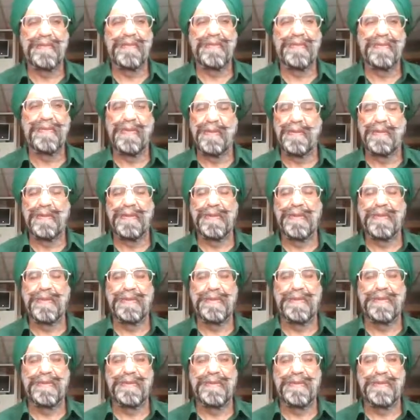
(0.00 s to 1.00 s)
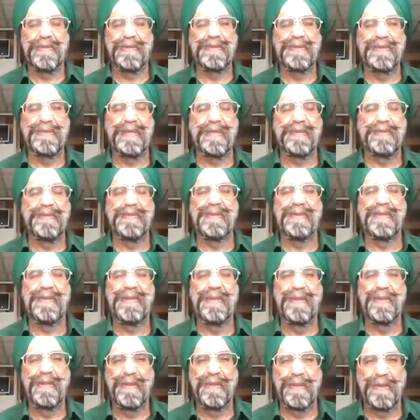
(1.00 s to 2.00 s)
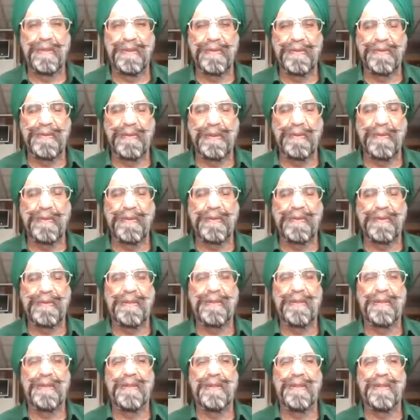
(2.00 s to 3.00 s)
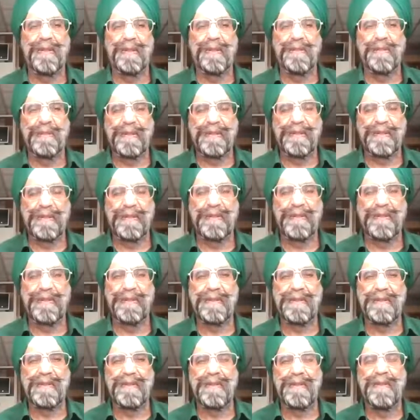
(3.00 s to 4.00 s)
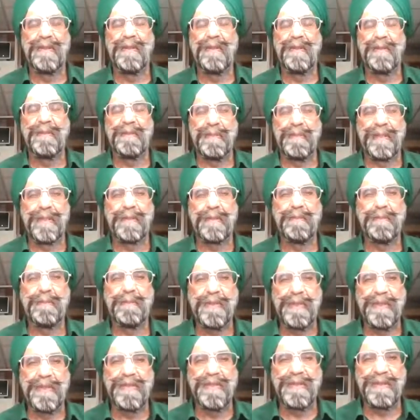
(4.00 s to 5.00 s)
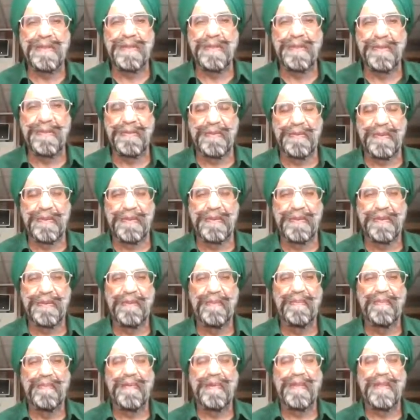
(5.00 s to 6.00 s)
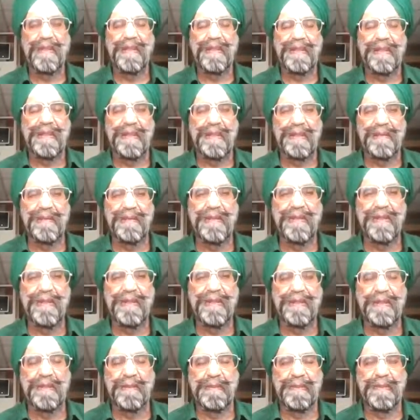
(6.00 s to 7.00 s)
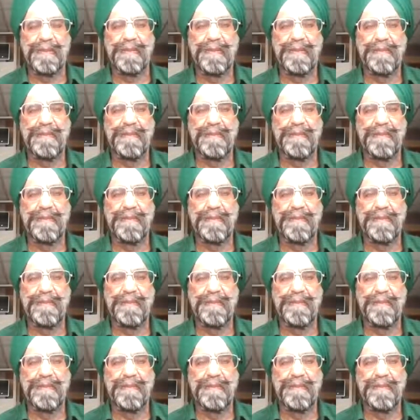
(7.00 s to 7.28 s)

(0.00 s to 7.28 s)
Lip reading: from the Guru Granth Sahib Ji or from Gutka or Pani Granthi, then please see to it that every Shabad,